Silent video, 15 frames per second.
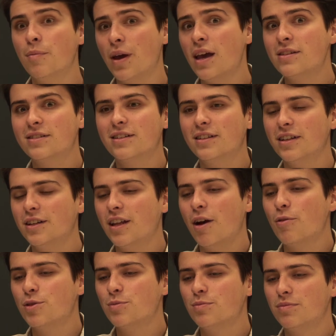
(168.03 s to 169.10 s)
Basically,
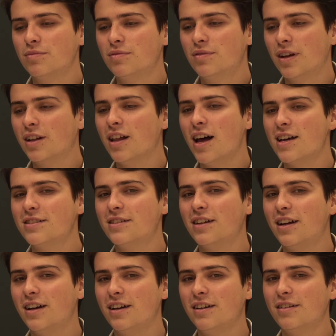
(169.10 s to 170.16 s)
that was the class that
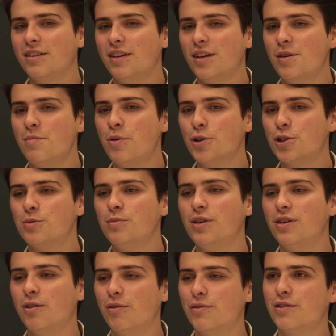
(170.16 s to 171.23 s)
it pushed
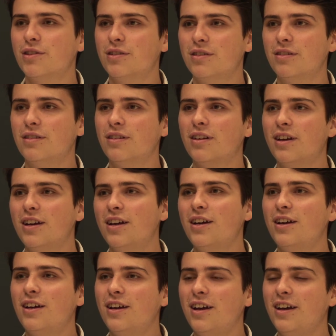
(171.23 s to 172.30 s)
me over,
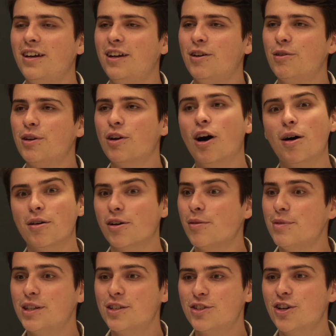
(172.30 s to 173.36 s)
you know, and
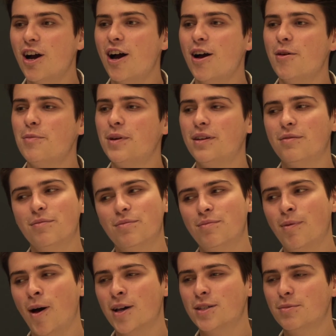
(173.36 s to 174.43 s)
got me this job, and
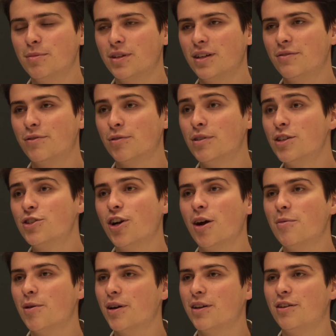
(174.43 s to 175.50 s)
possibly from this
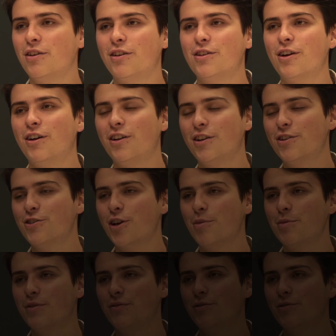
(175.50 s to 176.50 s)
job I'll get another job in the